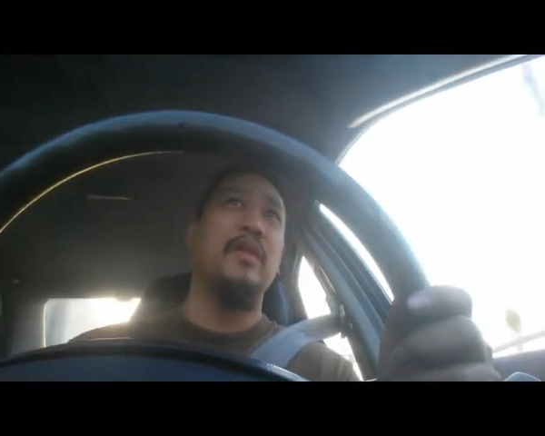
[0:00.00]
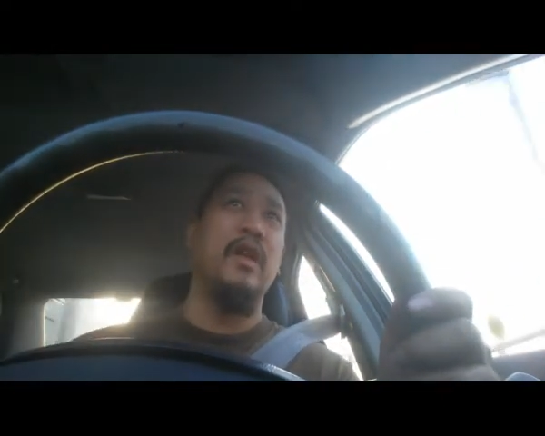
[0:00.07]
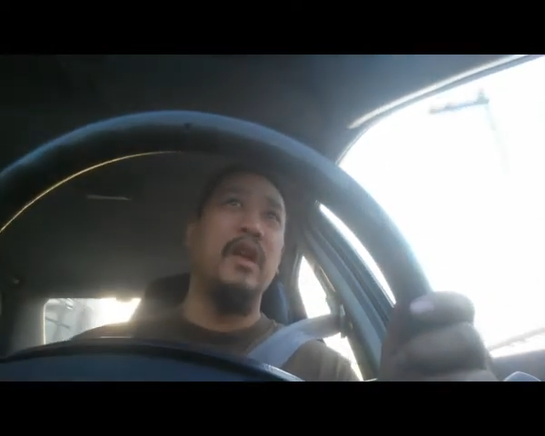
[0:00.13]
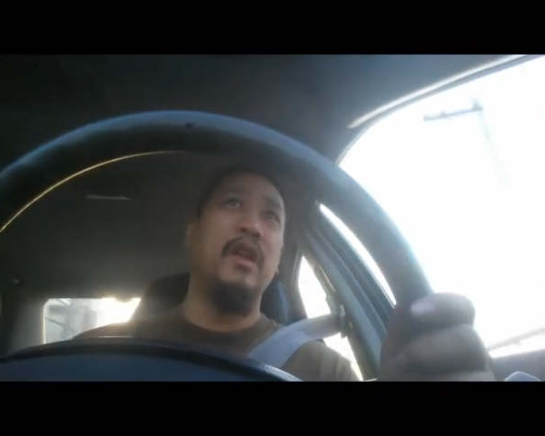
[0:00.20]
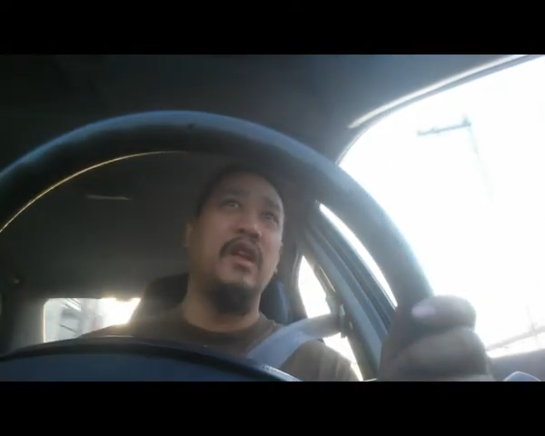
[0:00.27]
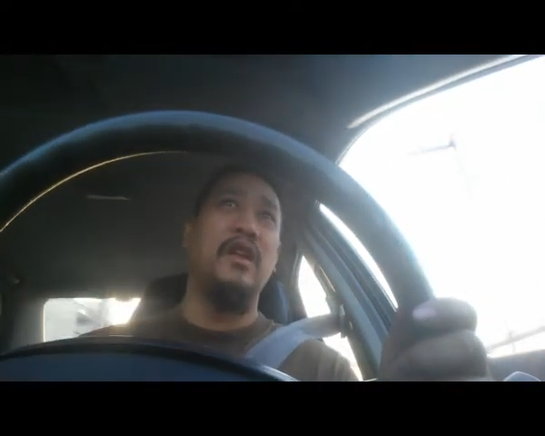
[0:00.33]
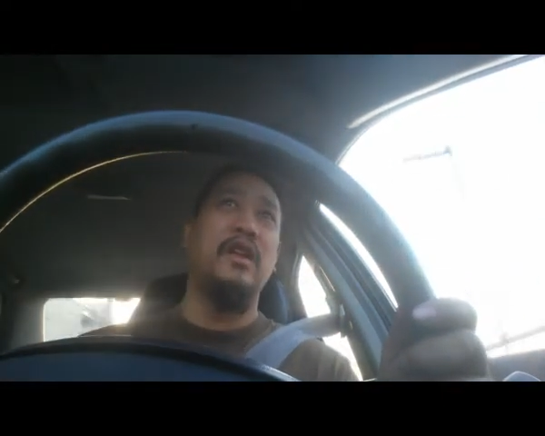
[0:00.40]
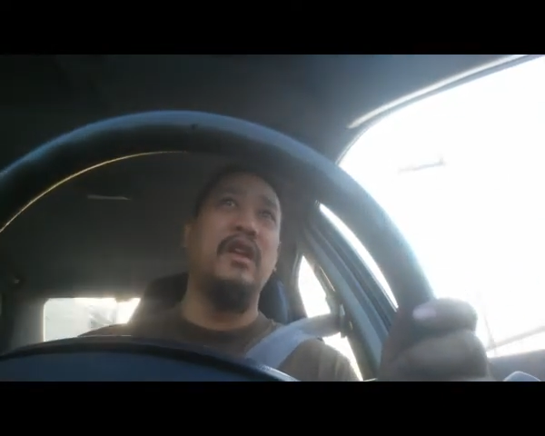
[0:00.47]

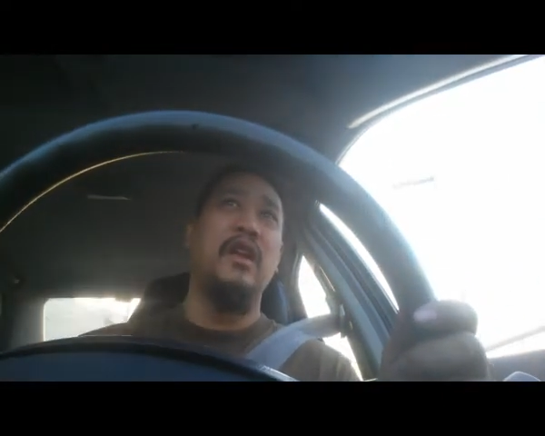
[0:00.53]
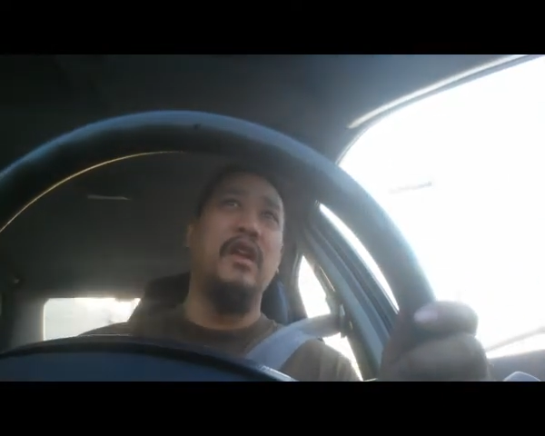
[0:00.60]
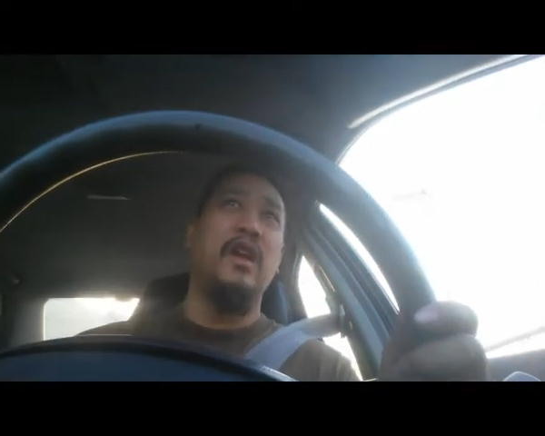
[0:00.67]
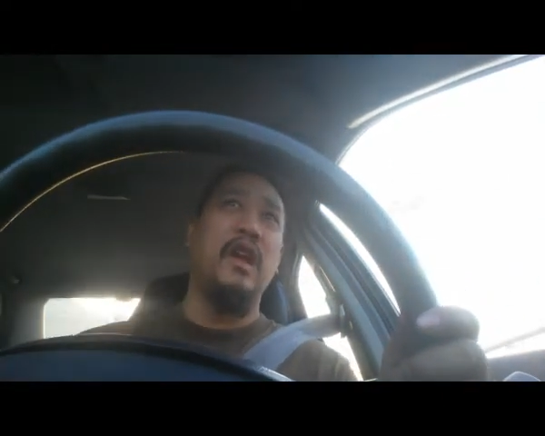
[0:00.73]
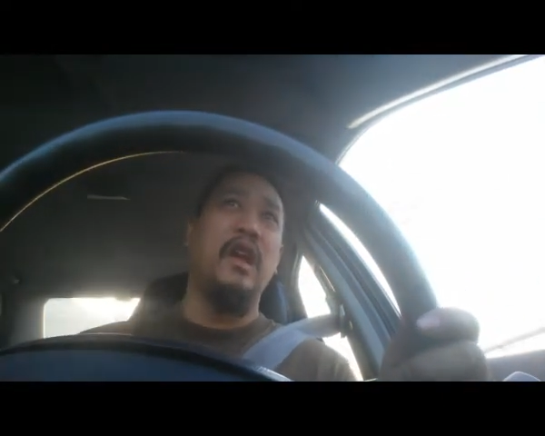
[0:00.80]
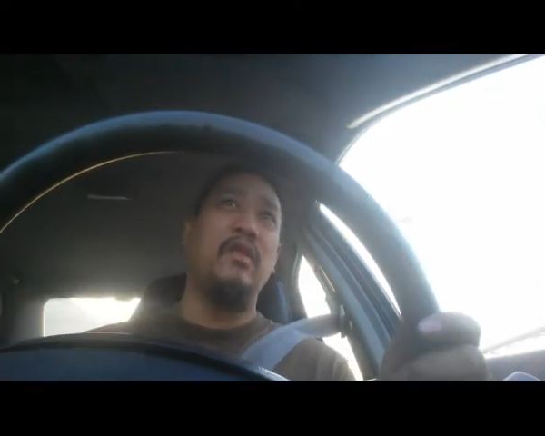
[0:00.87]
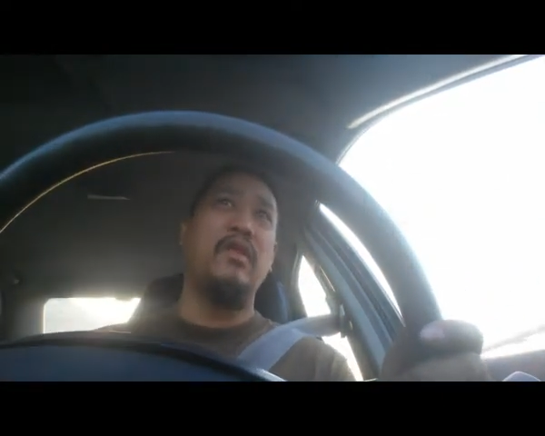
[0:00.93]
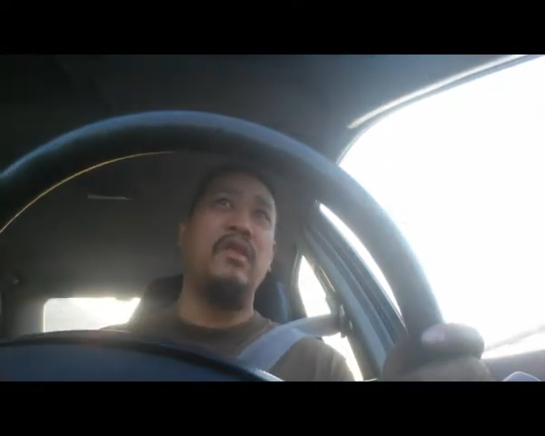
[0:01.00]
And
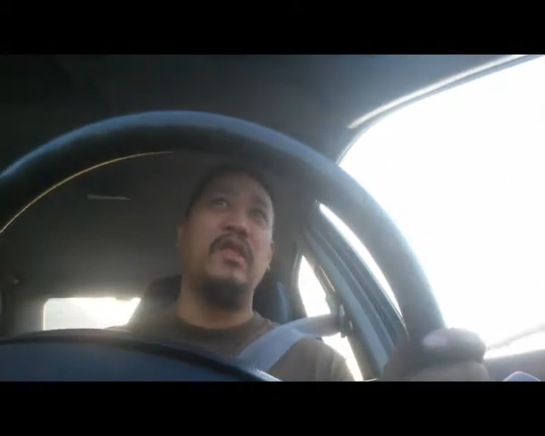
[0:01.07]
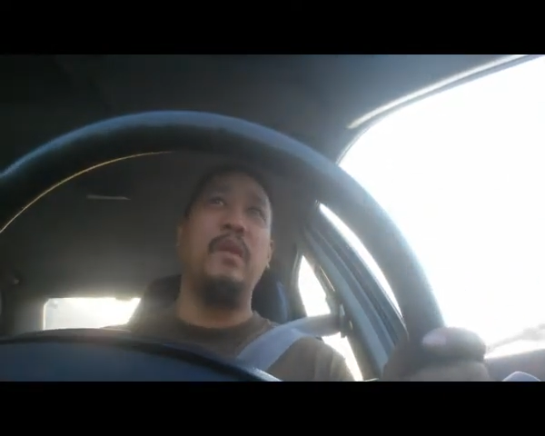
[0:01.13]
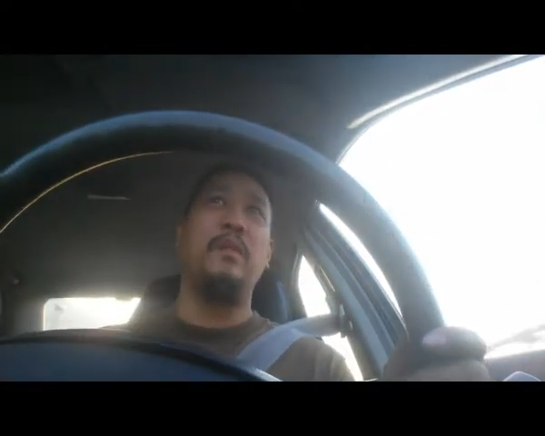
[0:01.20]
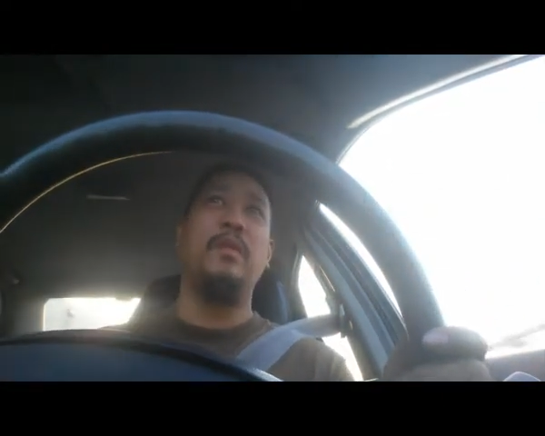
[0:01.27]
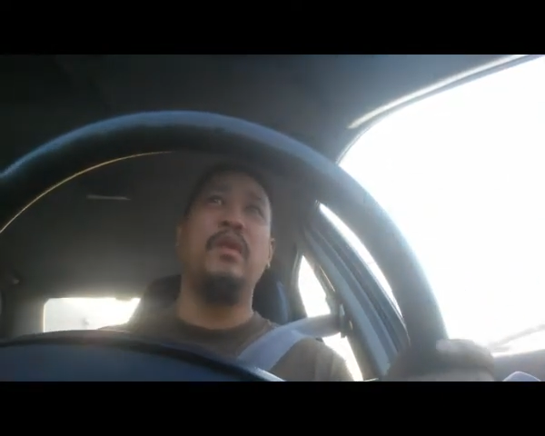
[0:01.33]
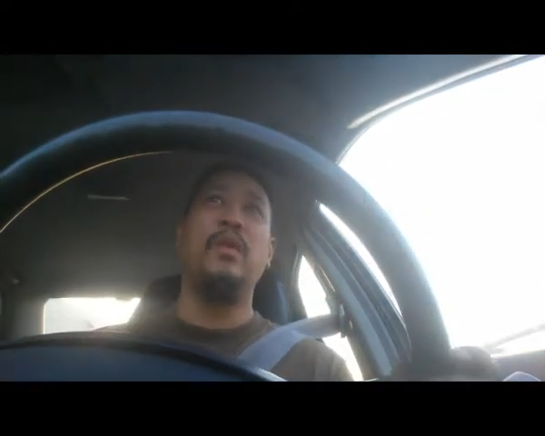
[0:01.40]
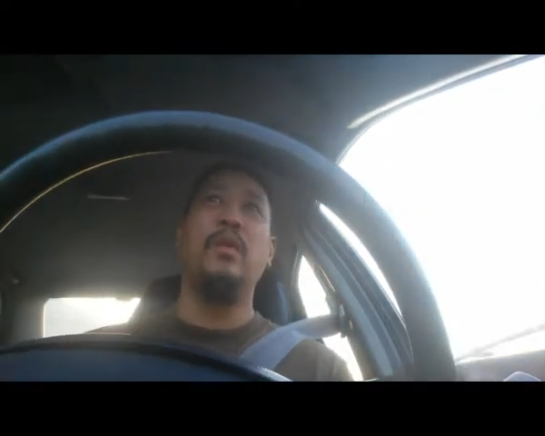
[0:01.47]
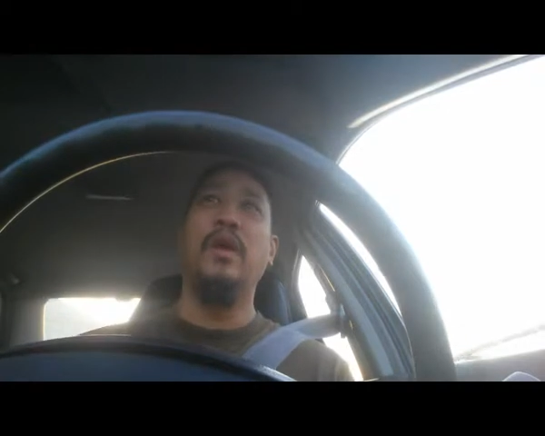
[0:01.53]
every step
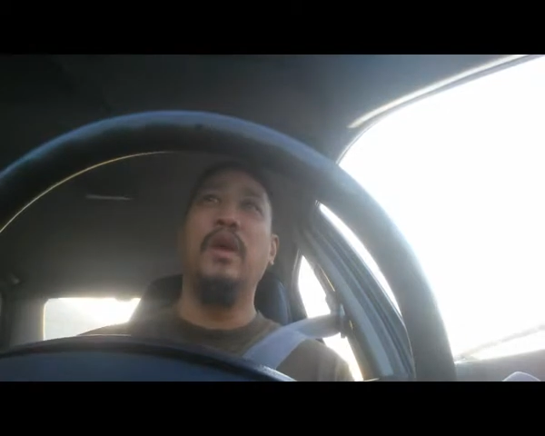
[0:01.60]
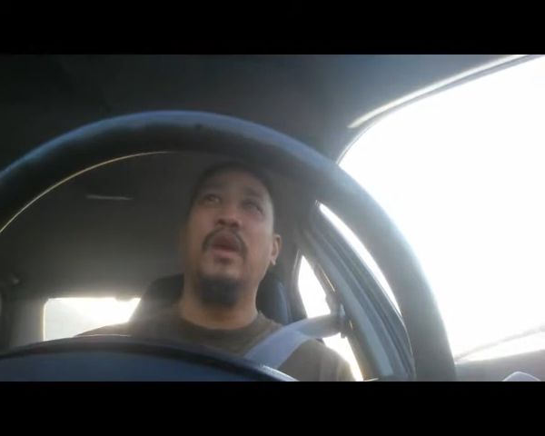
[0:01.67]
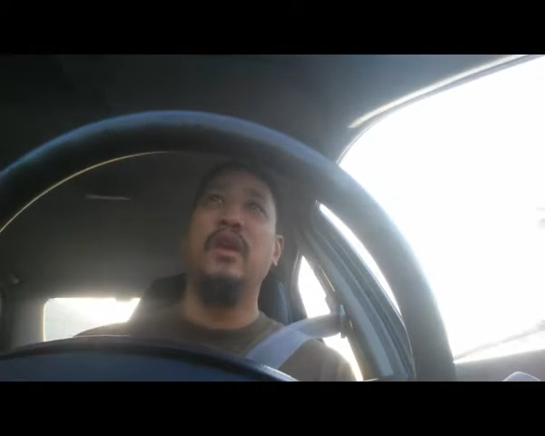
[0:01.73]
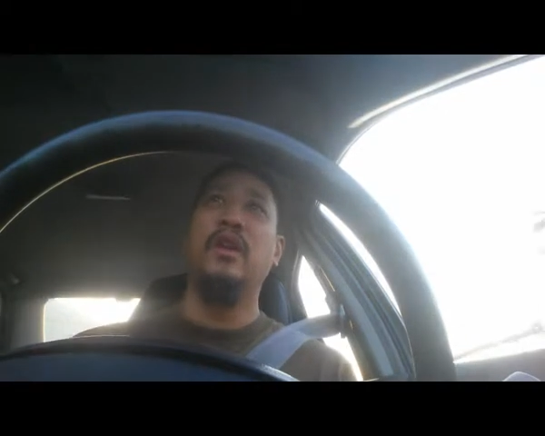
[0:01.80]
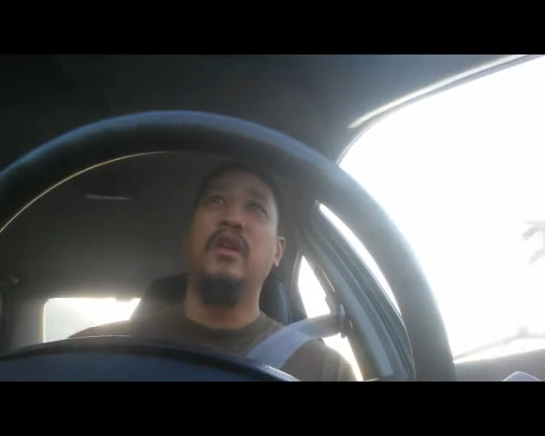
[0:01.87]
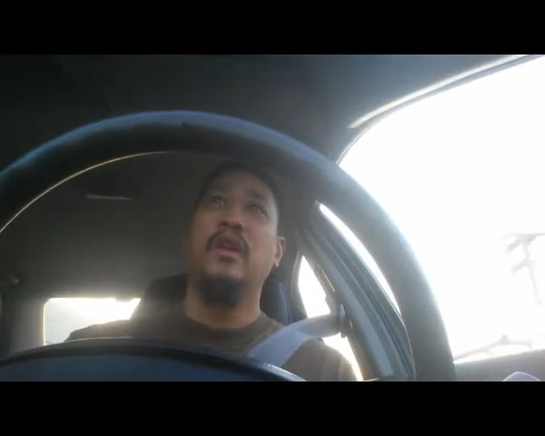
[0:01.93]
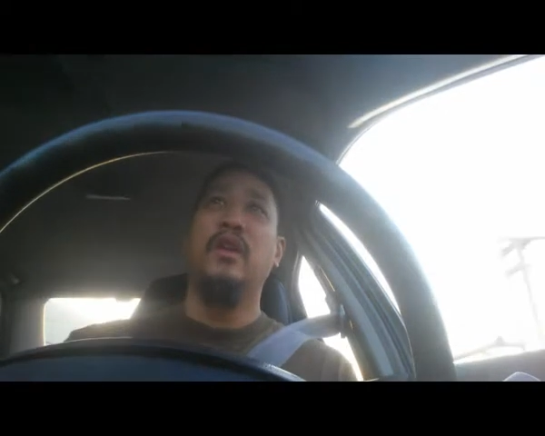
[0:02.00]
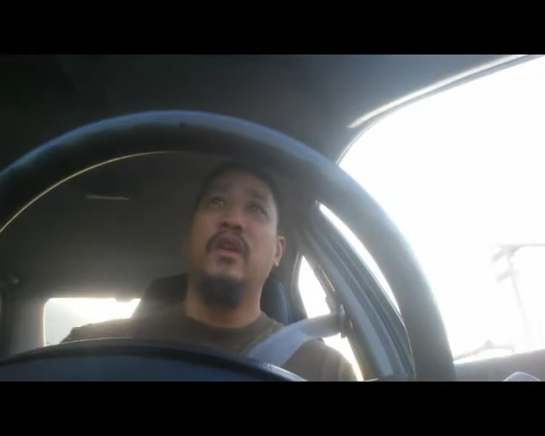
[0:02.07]
of the way
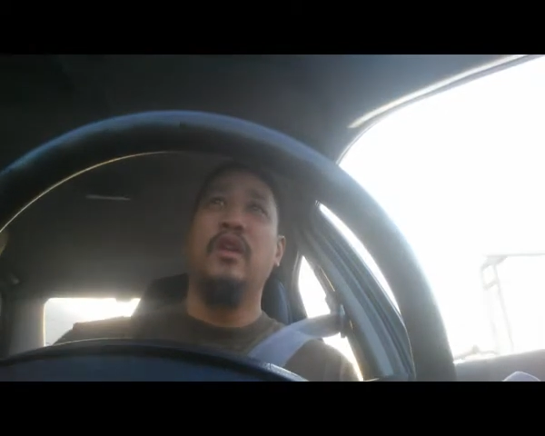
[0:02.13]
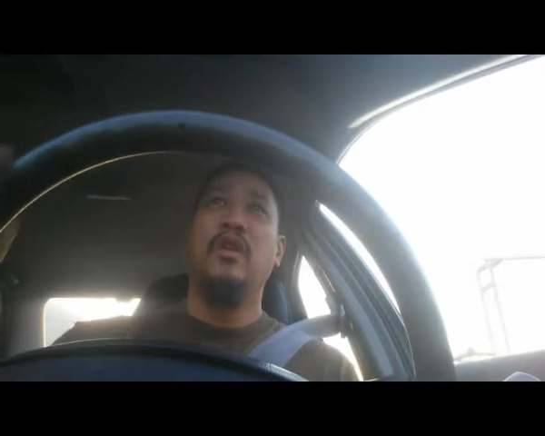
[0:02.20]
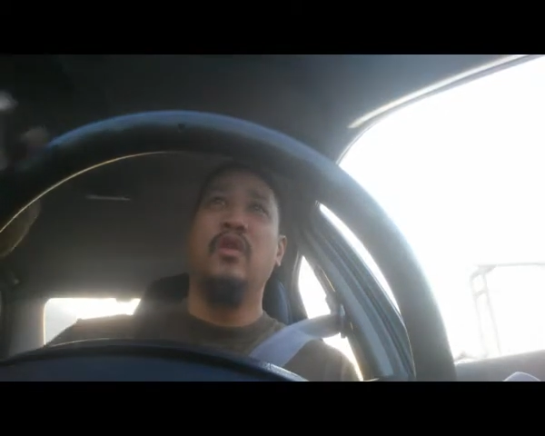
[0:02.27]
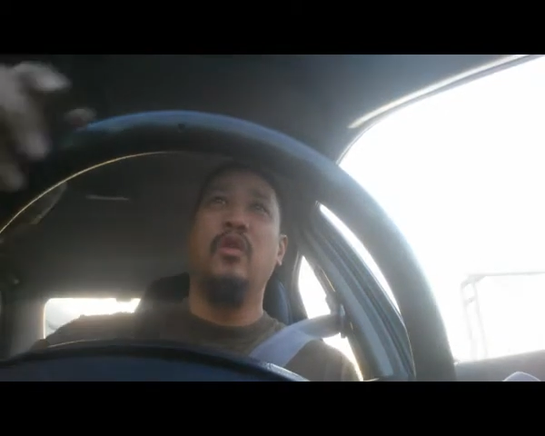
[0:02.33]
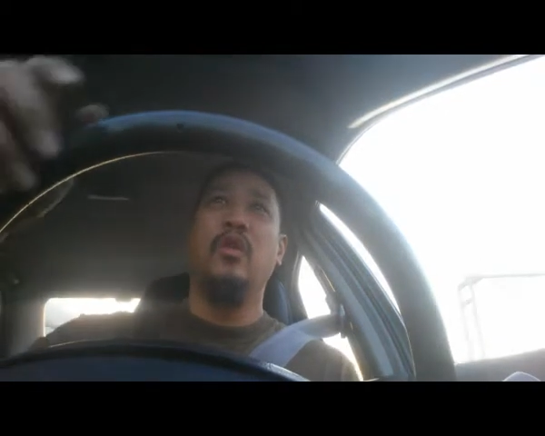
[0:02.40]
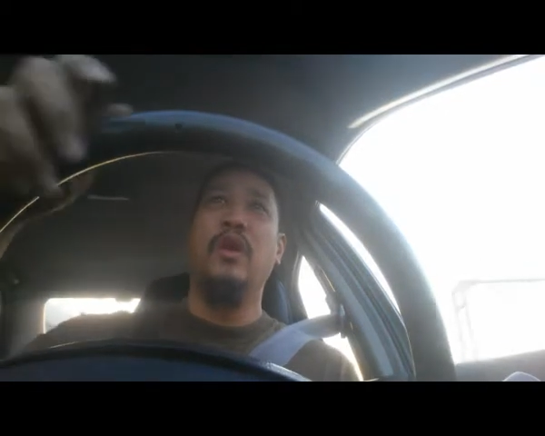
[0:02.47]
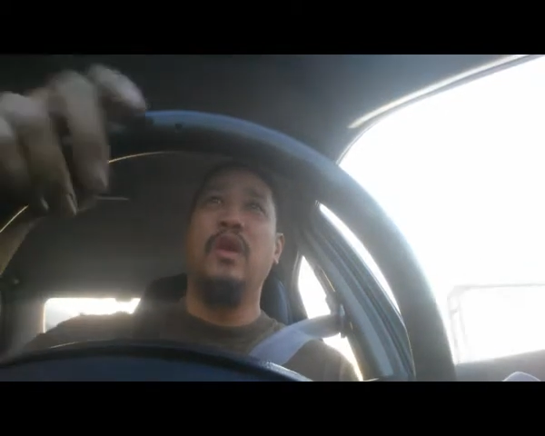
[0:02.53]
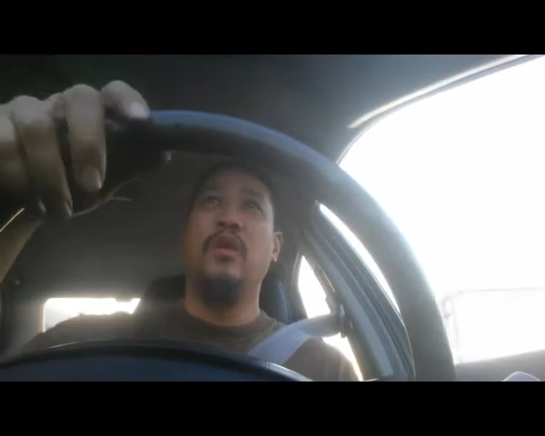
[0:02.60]

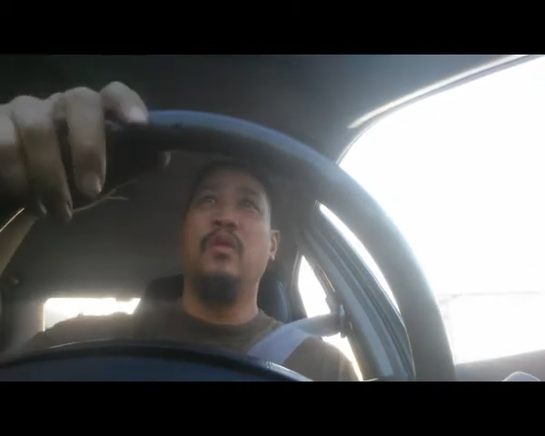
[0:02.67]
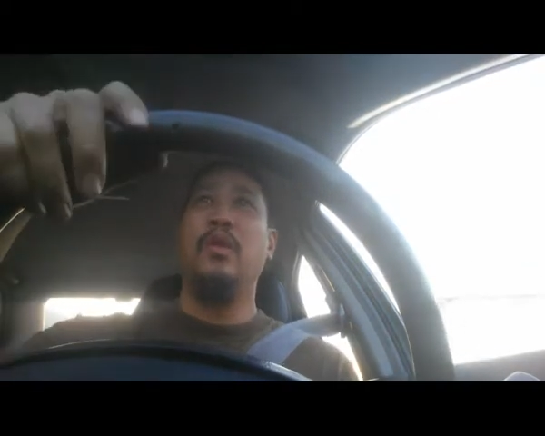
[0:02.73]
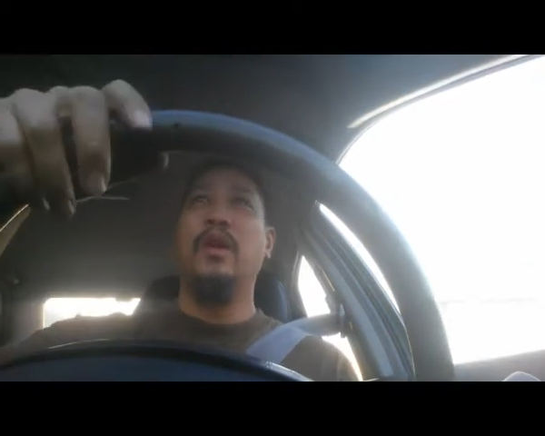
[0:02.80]
when,